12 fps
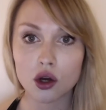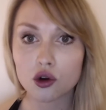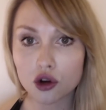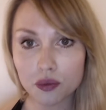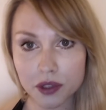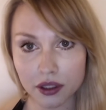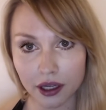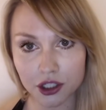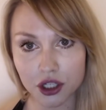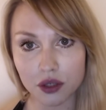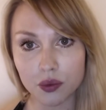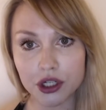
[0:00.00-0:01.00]
Group
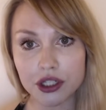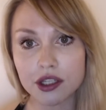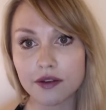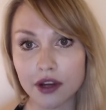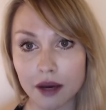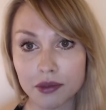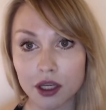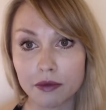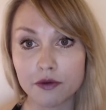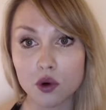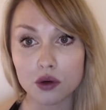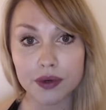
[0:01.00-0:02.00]
selection, which is giving up some
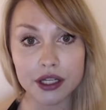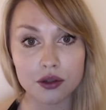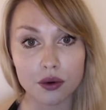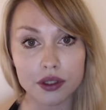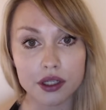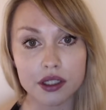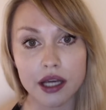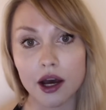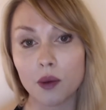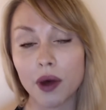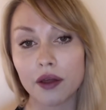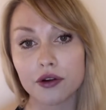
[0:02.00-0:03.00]
of your resources to
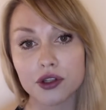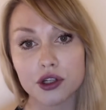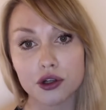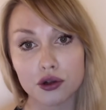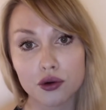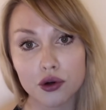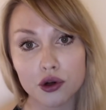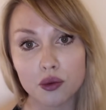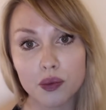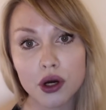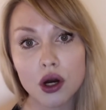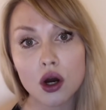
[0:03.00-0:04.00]
help others in your
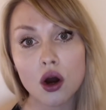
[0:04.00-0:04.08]
group,